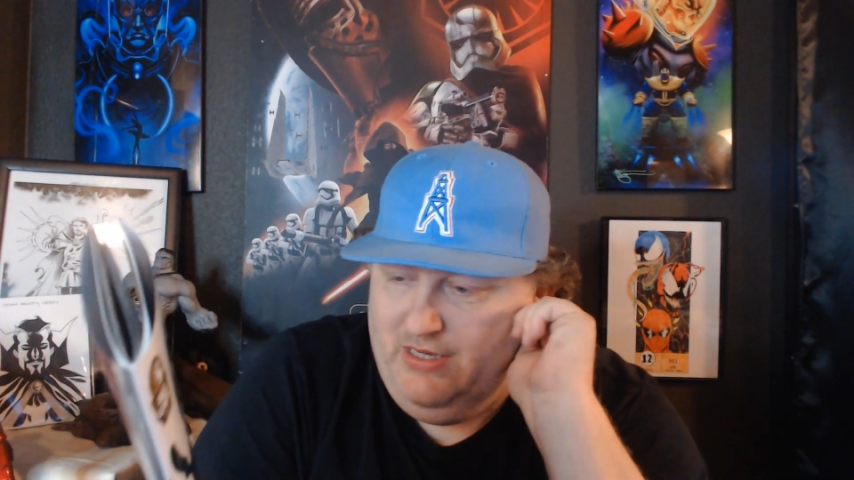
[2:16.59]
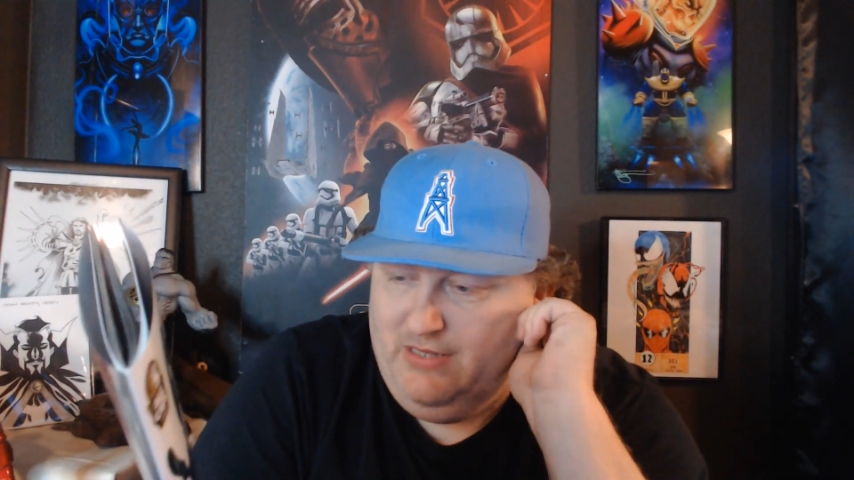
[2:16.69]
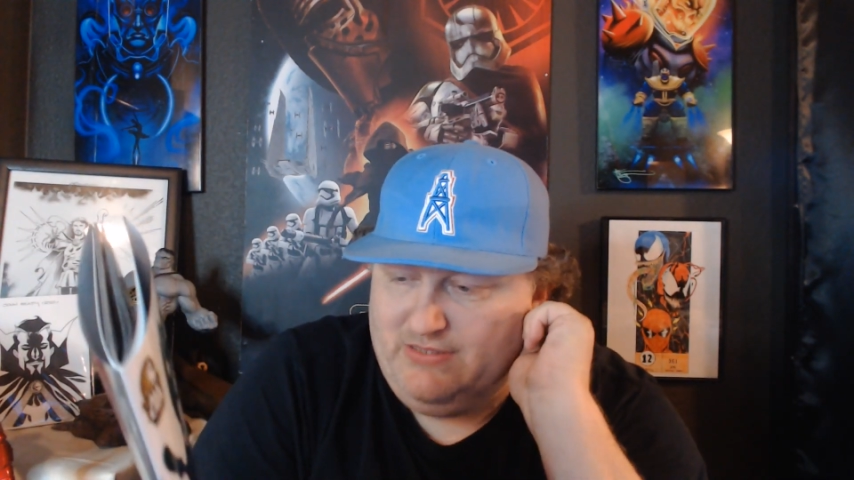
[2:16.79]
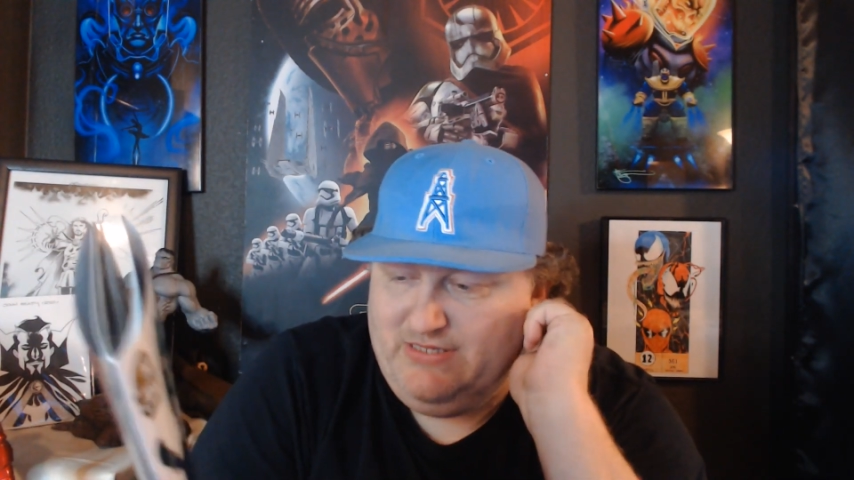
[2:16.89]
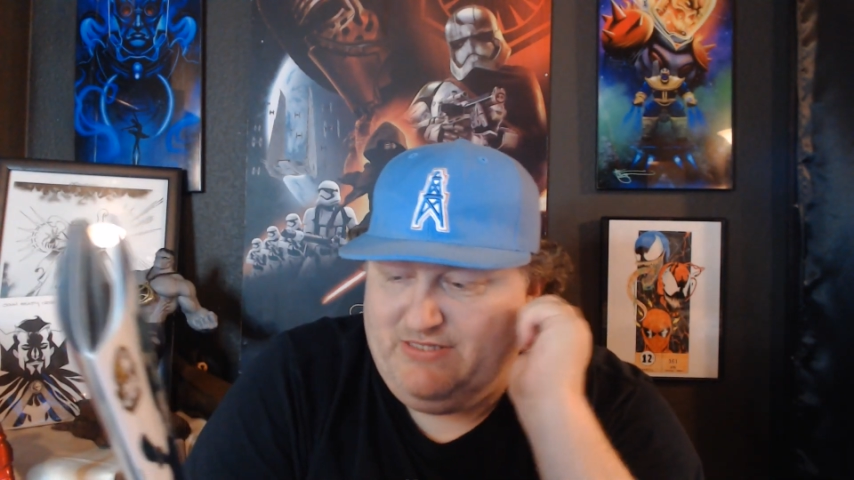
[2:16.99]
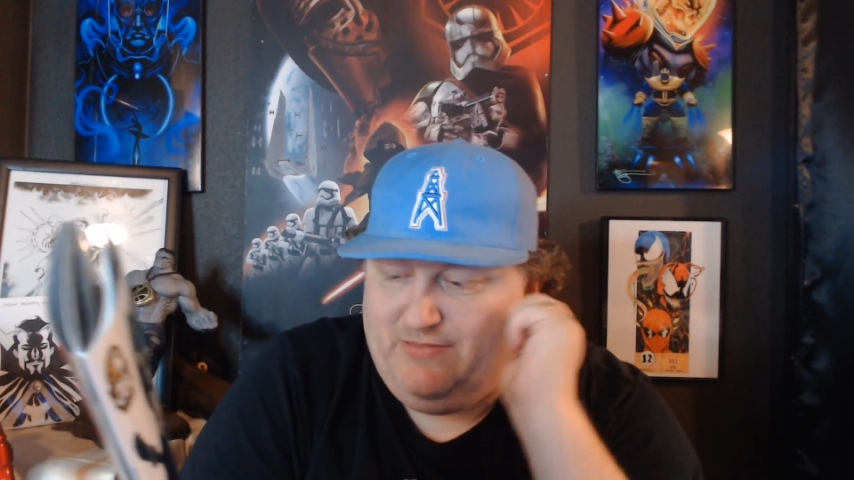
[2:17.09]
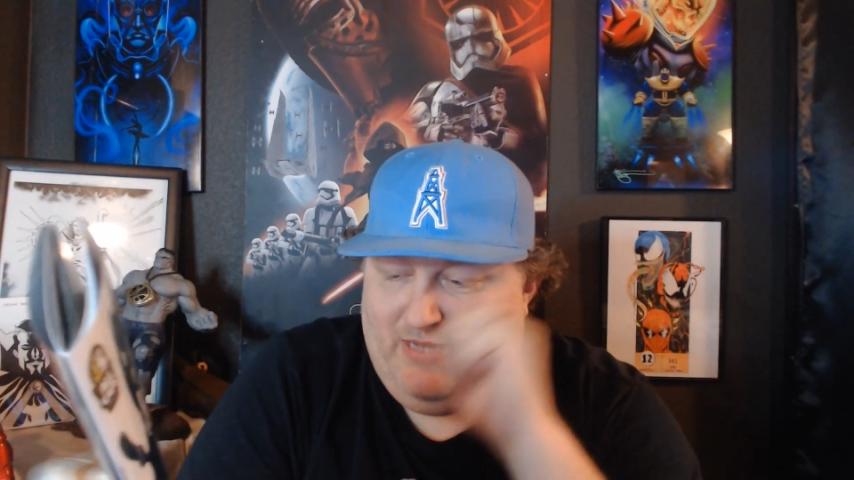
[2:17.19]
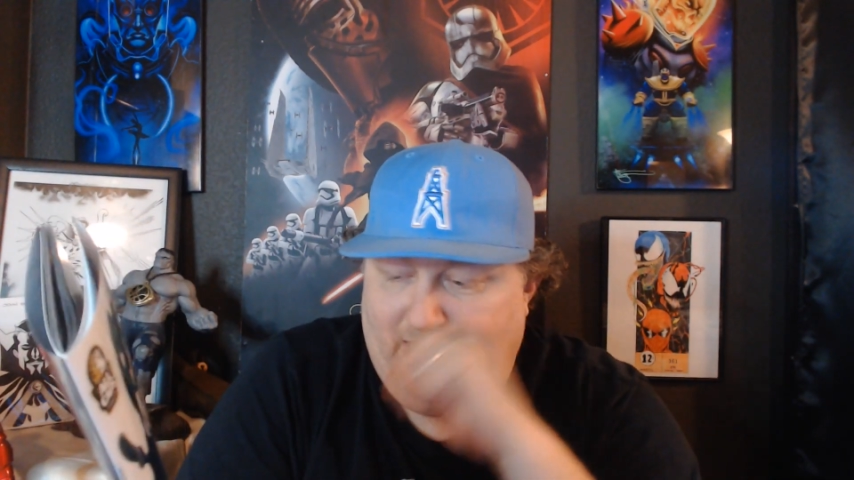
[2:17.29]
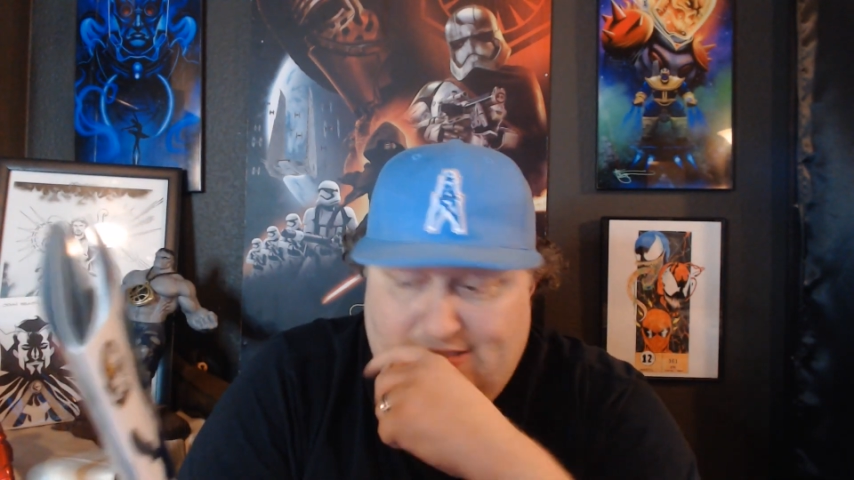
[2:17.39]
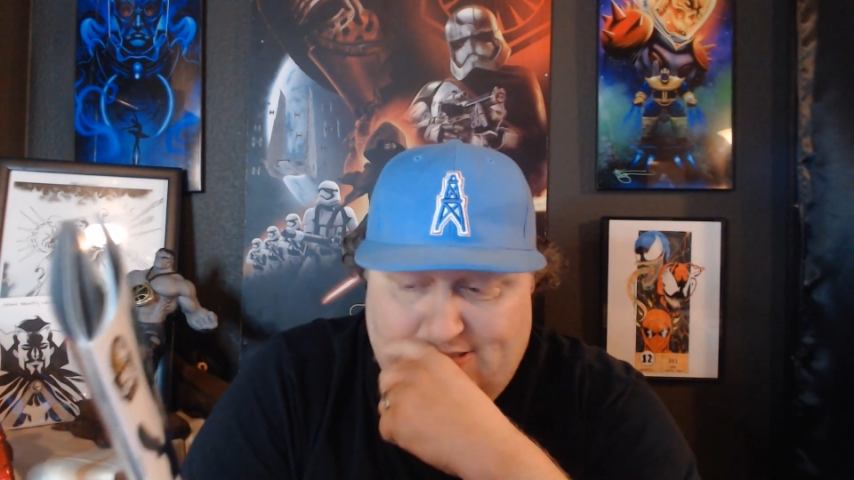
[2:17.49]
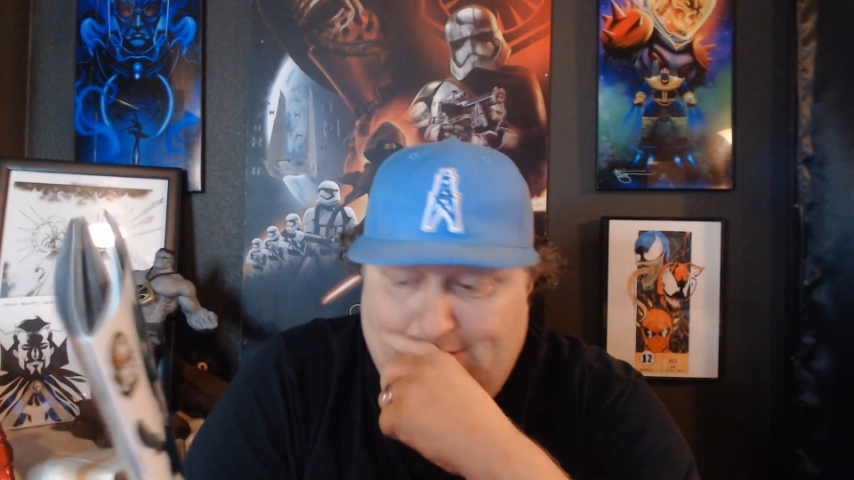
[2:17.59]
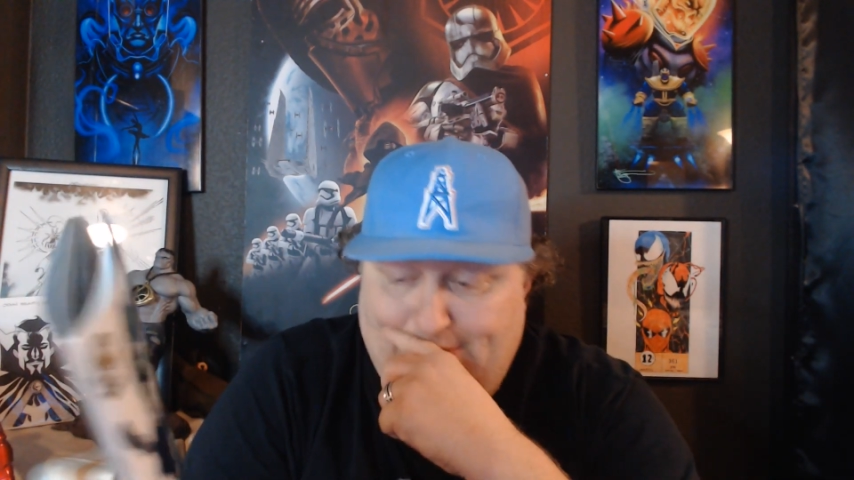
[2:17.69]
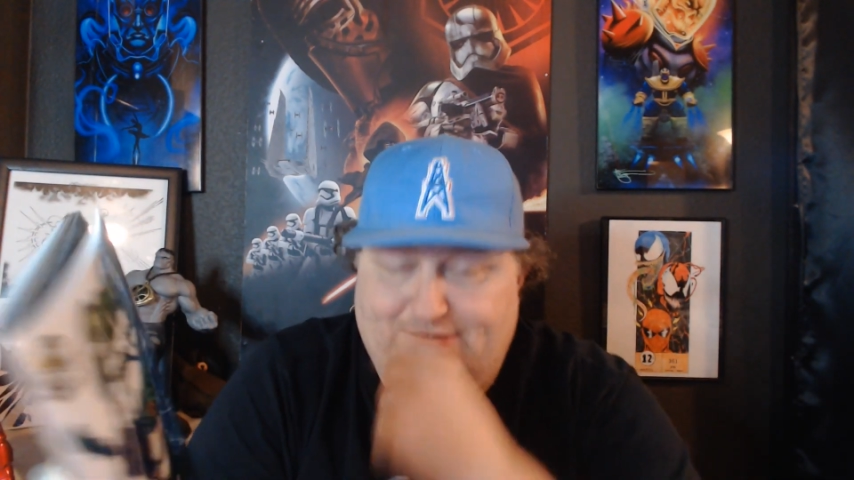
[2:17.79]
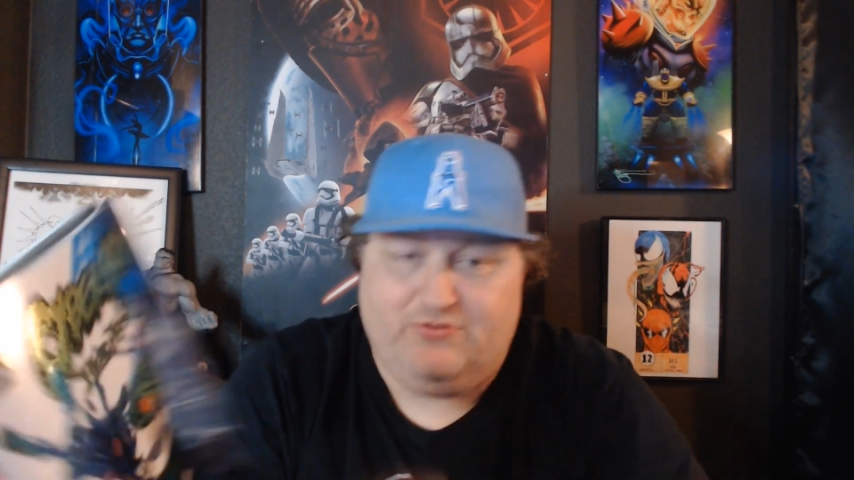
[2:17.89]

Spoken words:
Looks like some 90s goodness,